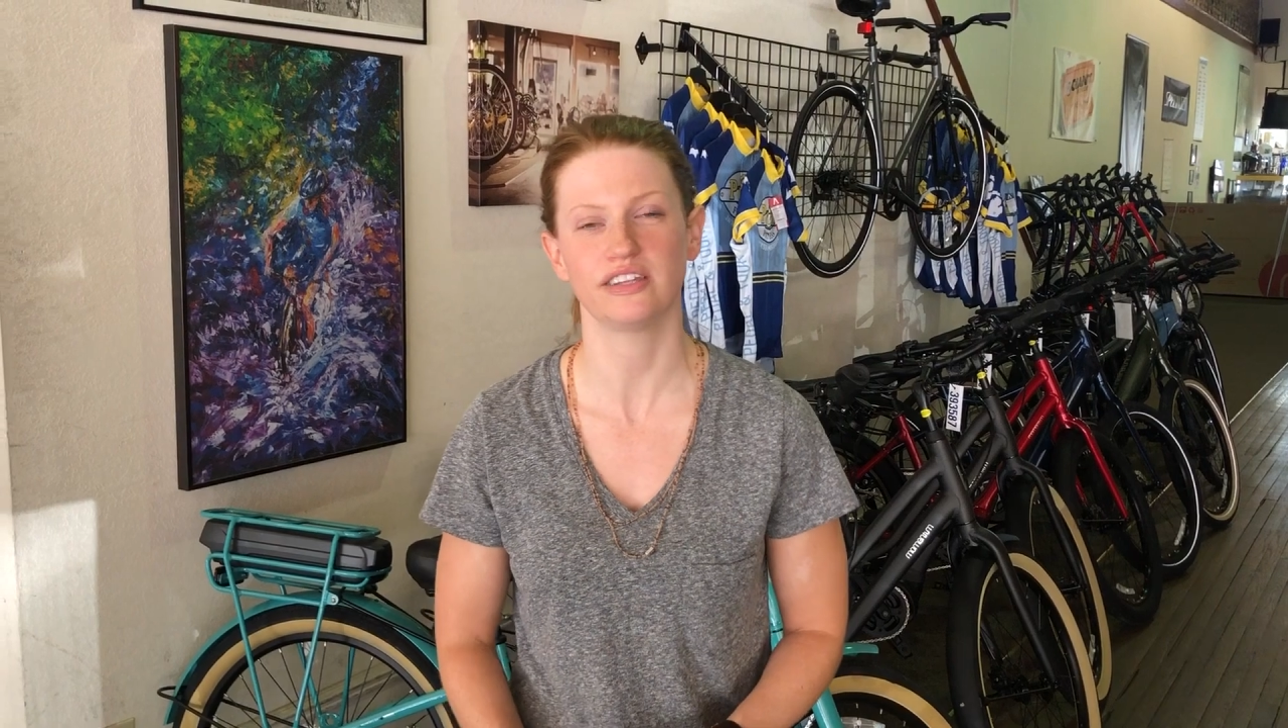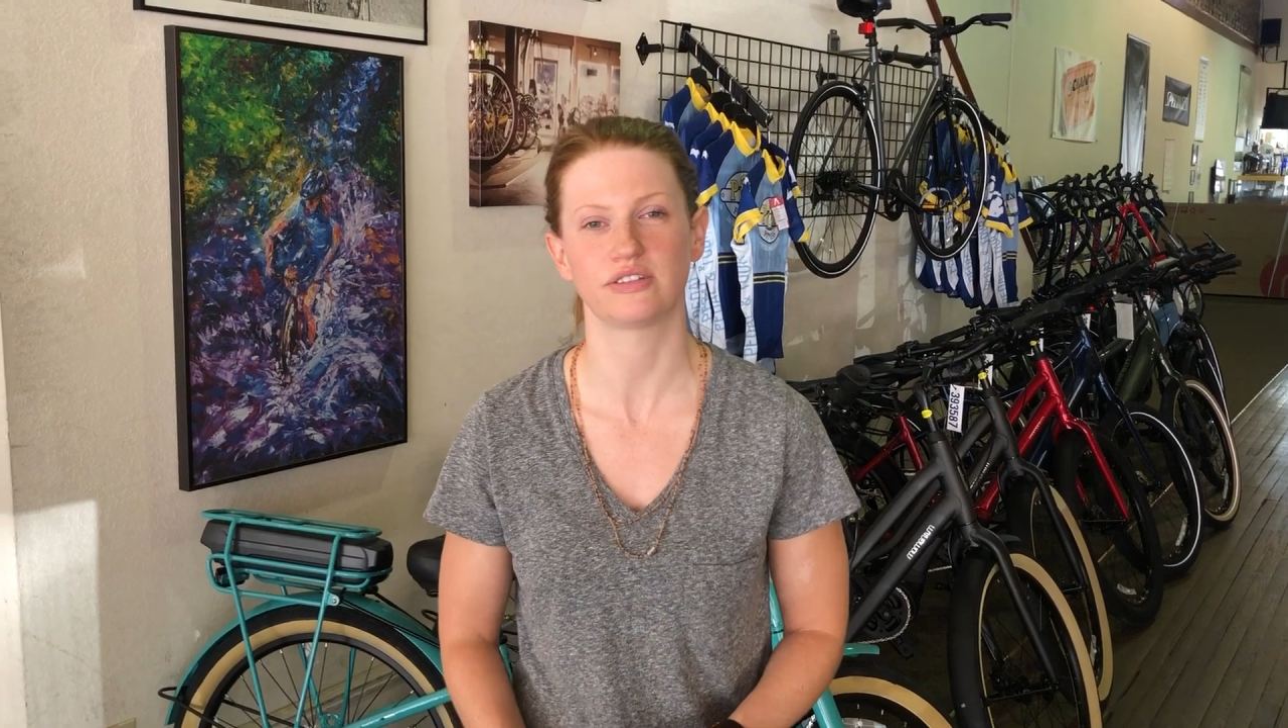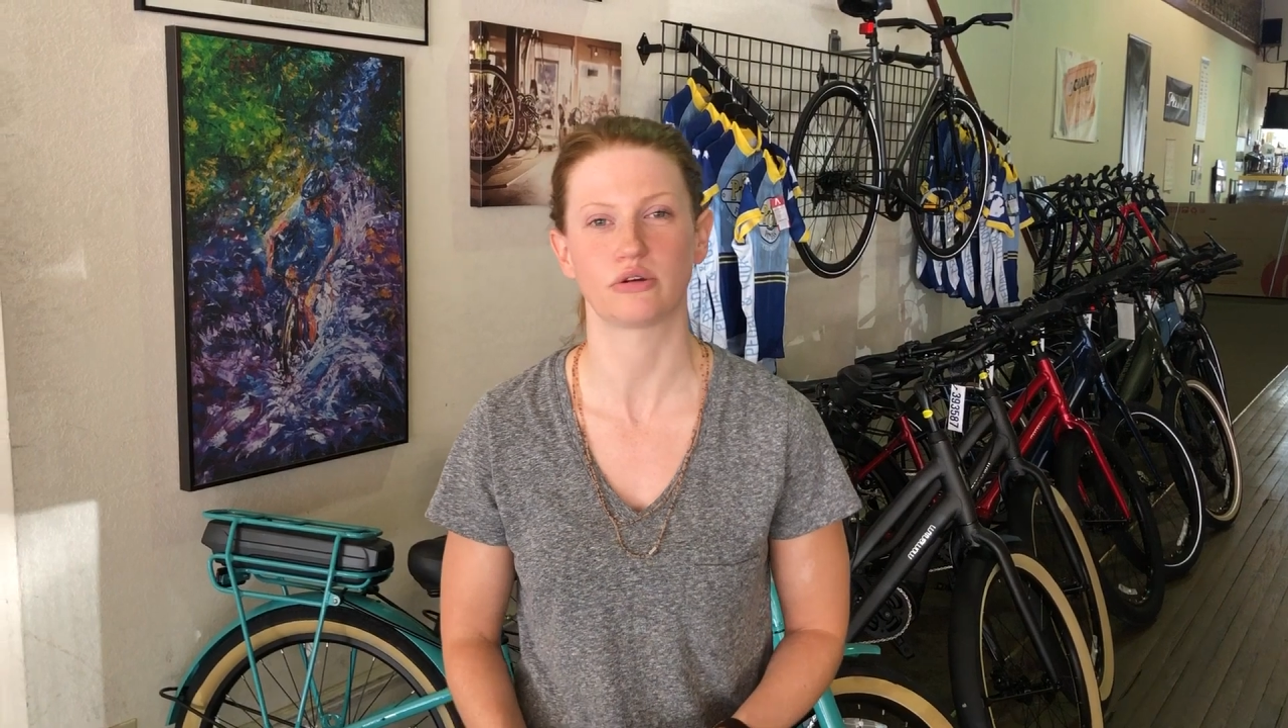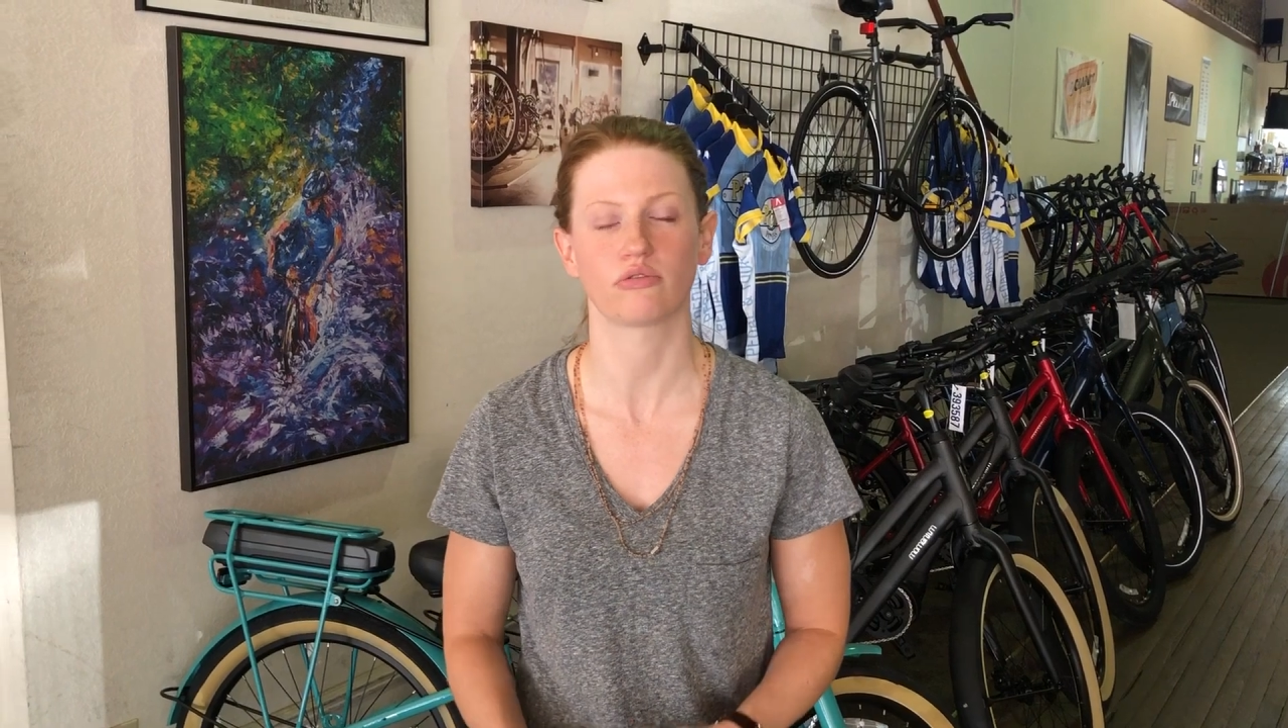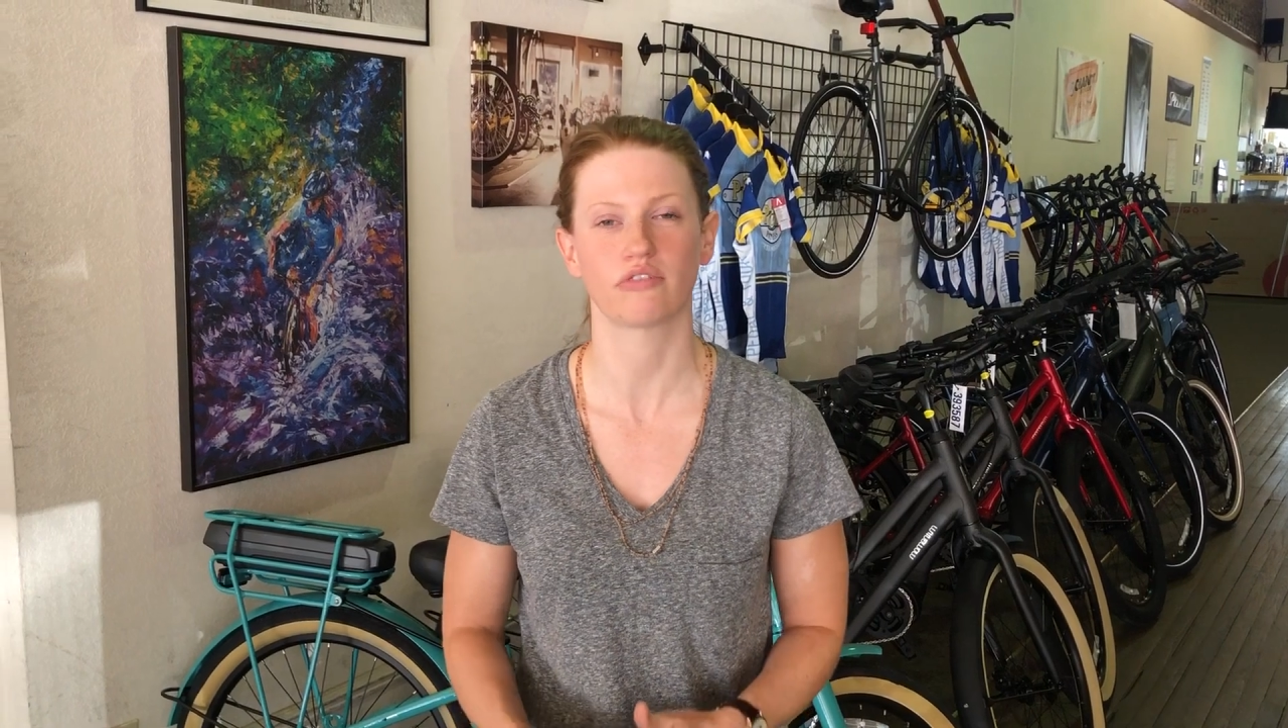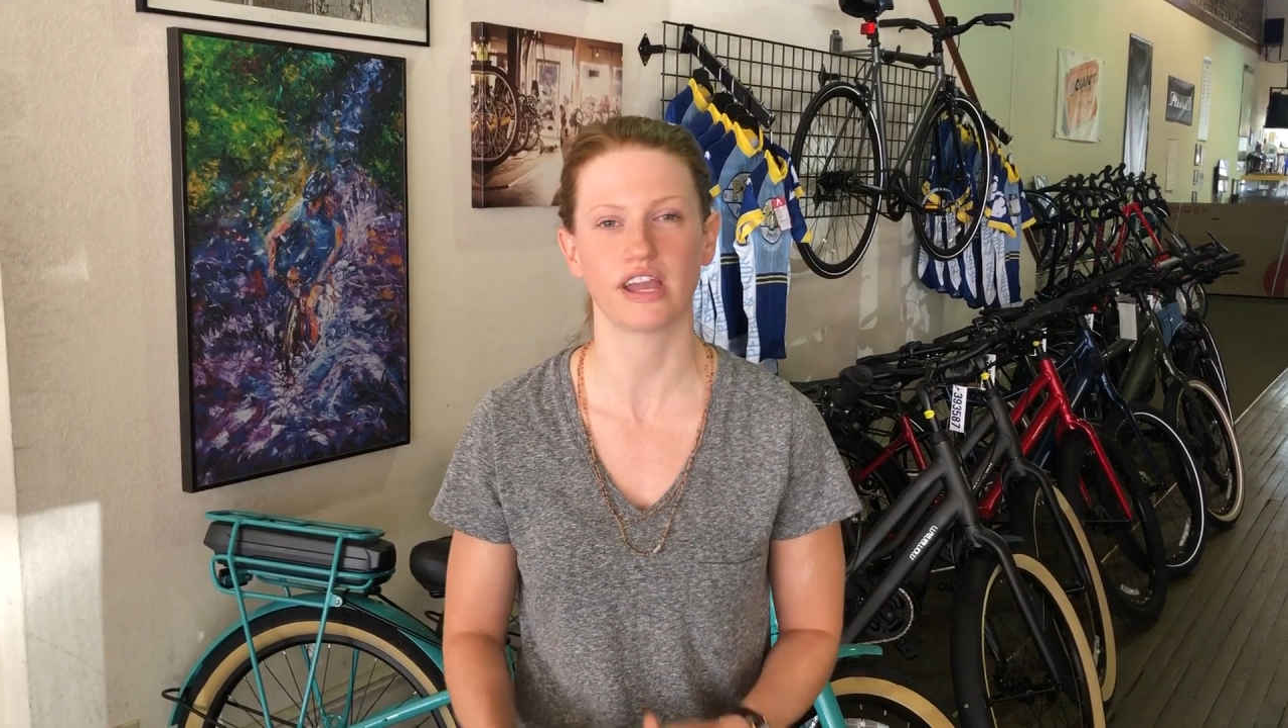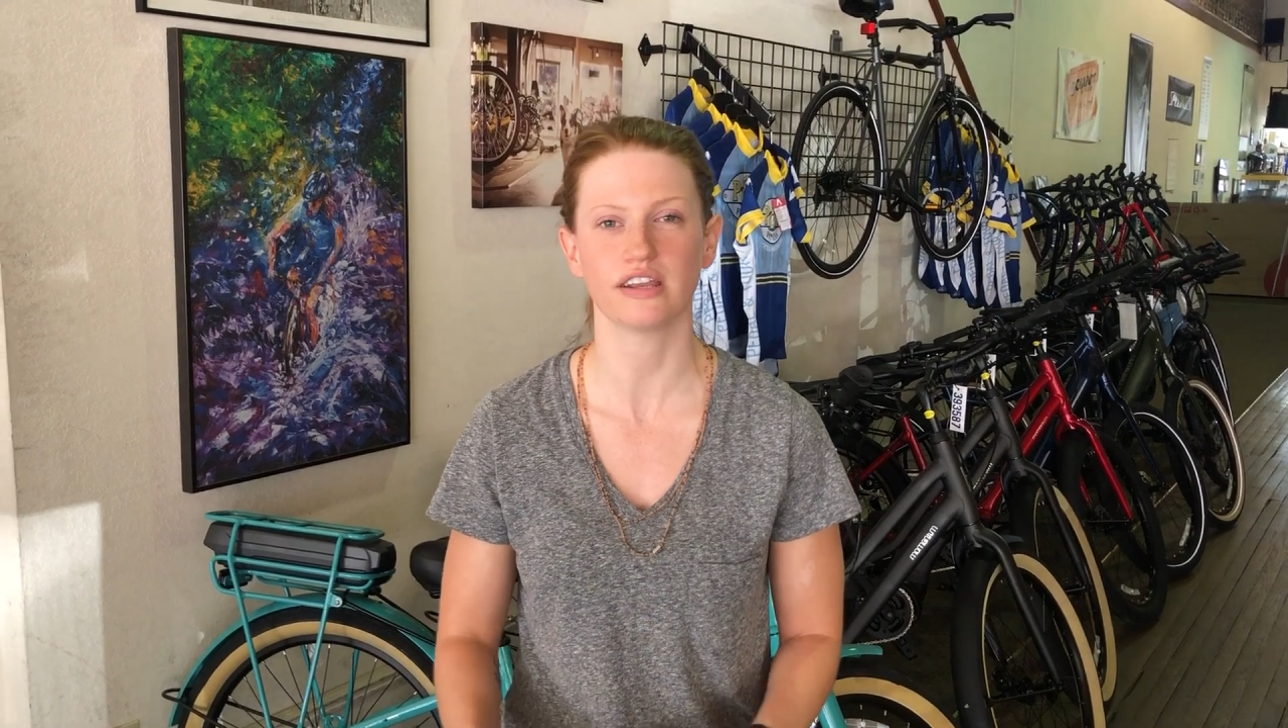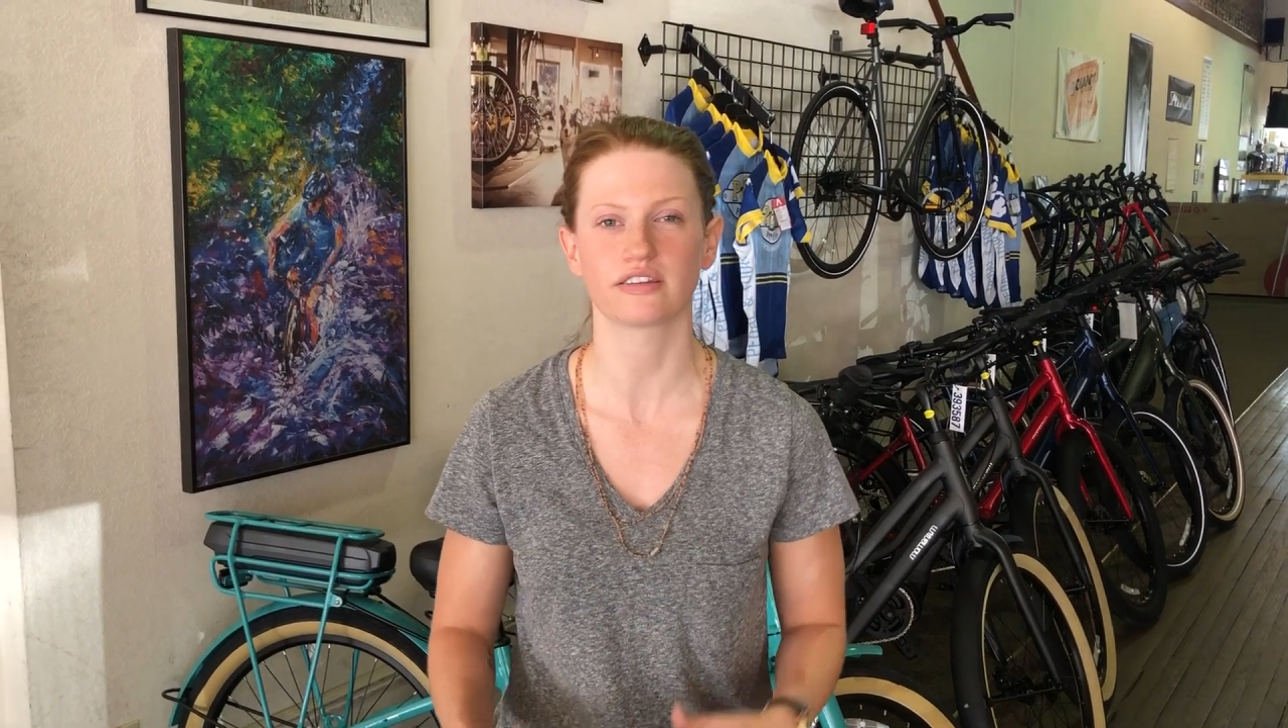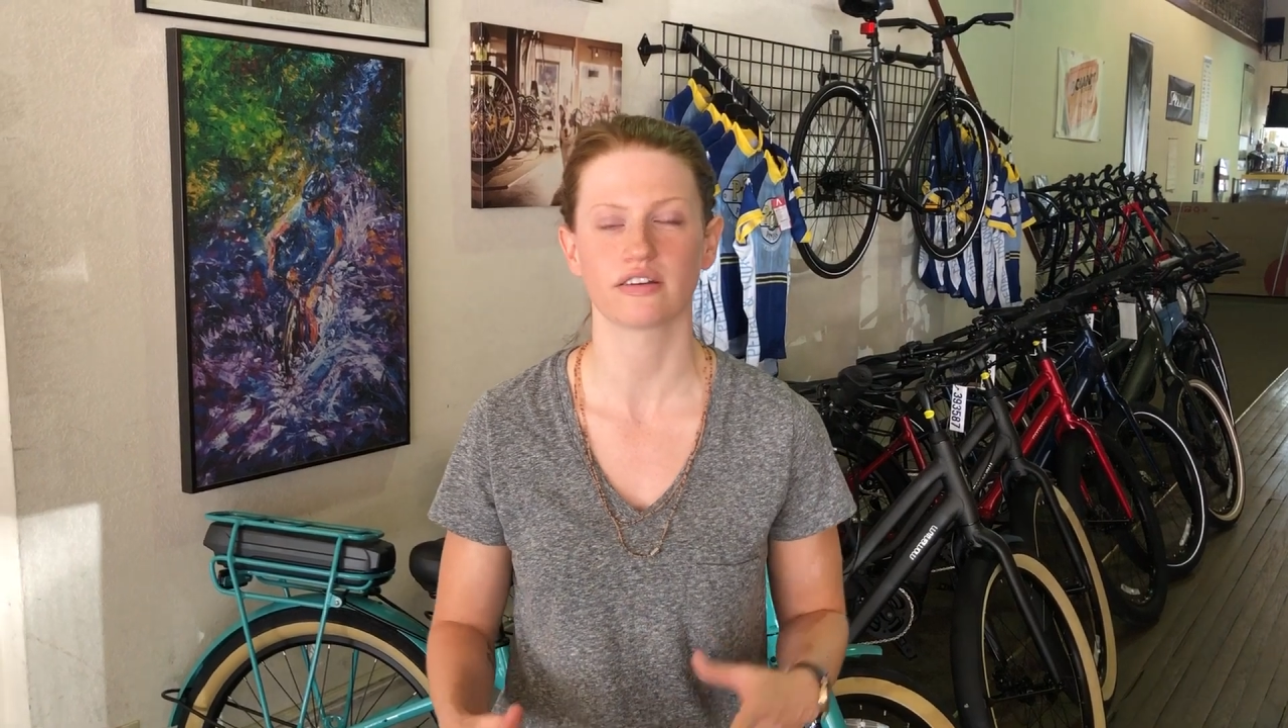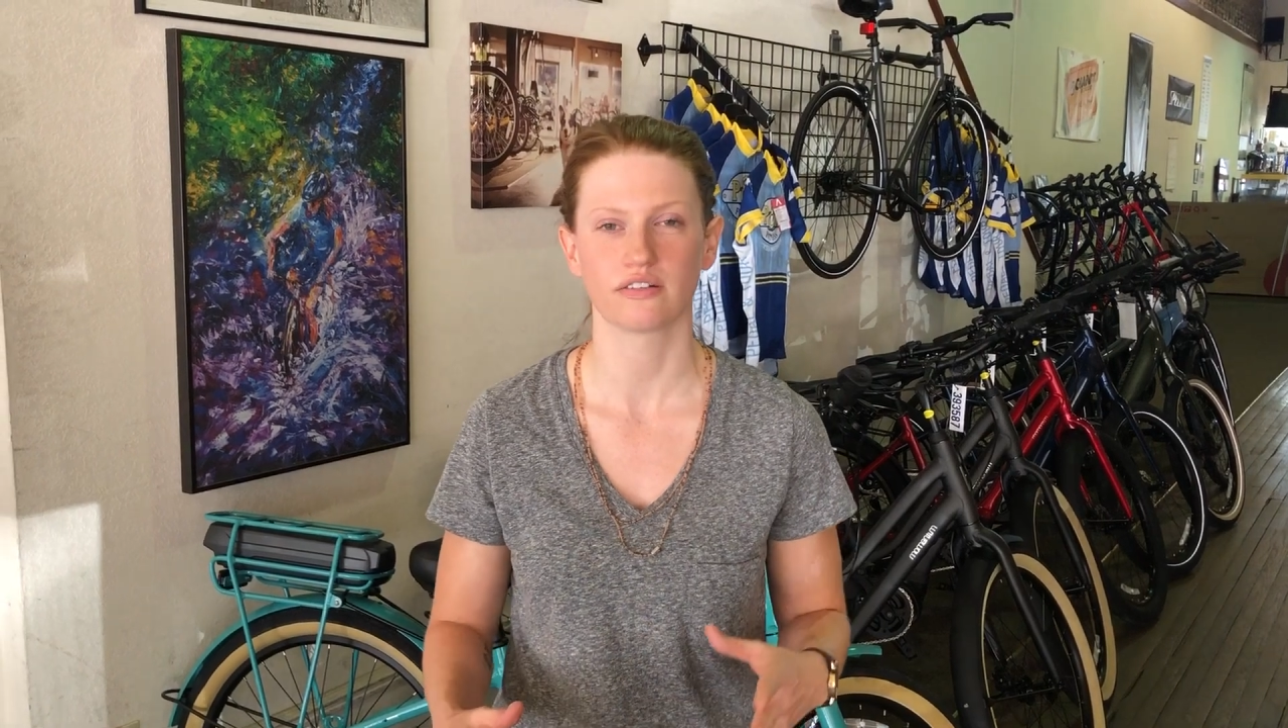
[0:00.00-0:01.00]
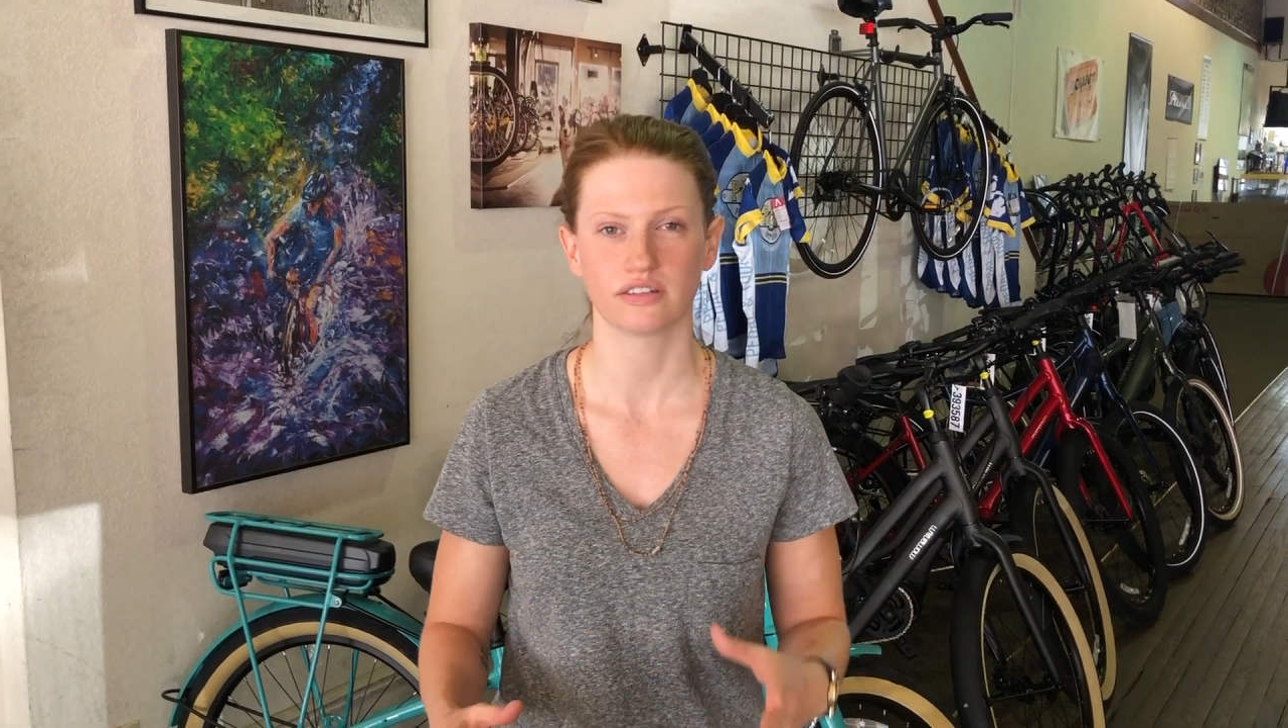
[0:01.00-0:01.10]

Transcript: is a great